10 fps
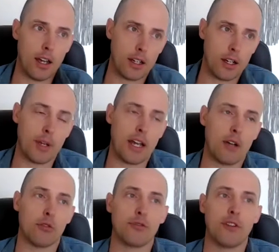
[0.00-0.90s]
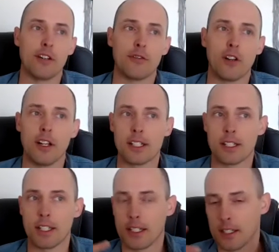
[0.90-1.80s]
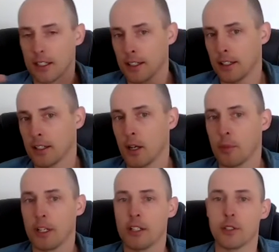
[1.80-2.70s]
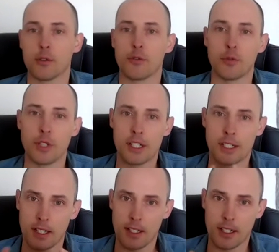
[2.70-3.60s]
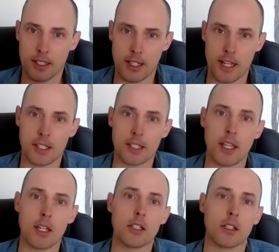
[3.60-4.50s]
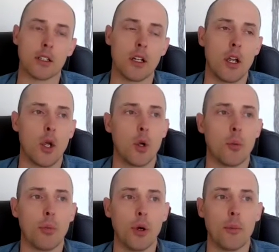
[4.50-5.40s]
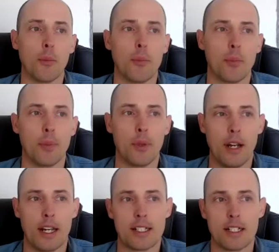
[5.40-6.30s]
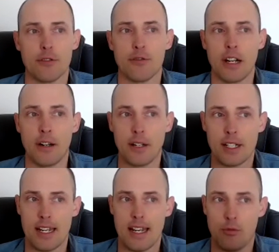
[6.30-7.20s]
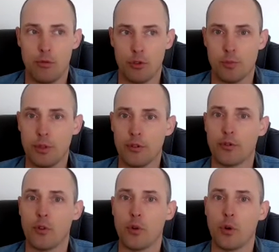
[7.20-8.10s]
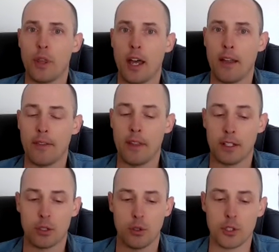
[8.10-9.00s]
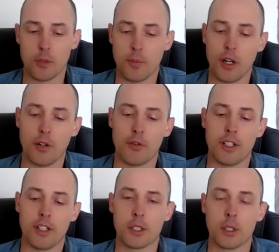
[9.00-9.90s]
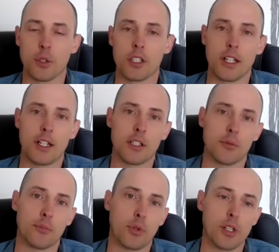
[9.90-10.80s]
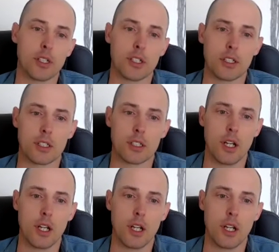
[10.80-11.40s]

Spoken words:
coming out of a fight-flight state, then coming into a free state. That's an end station. But there are actually various levels before that. That's also part of a dissociation process.